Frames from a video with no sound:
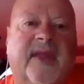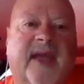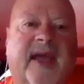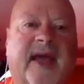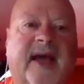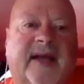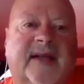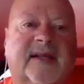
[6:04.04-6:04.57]

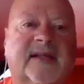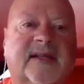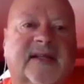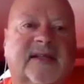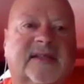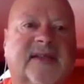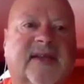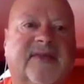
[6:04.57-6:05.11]
at
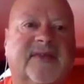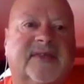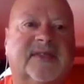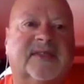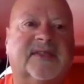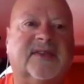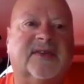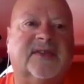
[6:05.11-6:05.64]
San
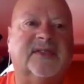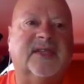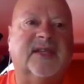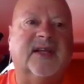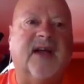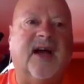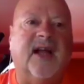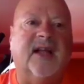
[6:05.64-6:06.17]
Francisco City
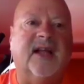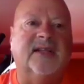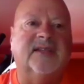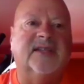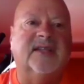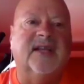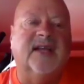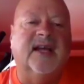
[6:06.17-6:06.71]

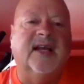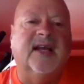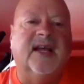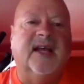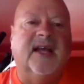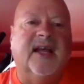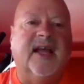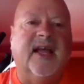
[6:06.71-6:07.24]
College.
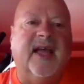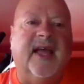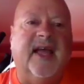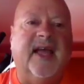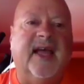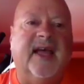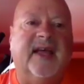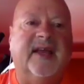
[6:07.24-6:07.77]

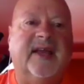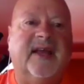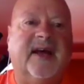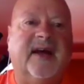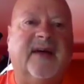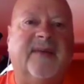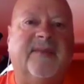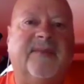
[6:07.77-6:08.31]
And
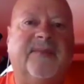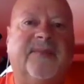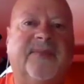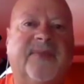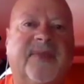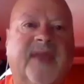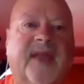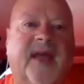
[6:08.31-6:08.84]

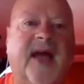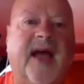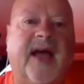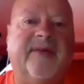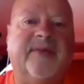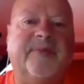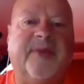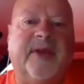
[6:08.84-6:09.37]
I
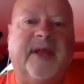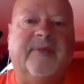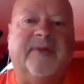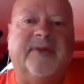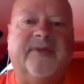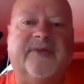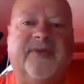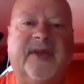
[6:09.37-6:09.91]
haven't been able
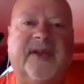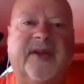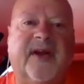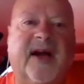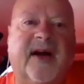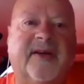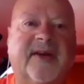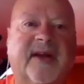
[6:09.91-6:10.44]
to figure
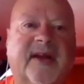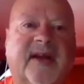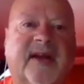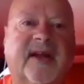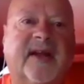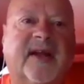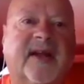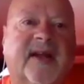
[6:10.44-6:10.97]
out
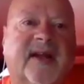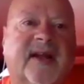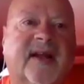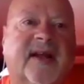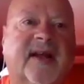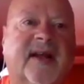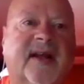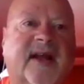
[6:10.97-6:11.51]

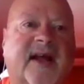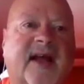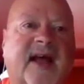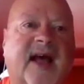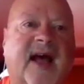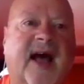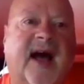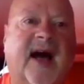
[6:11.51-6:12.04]

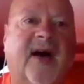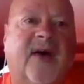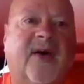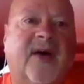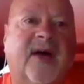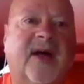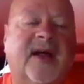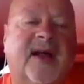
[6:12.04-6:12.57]
how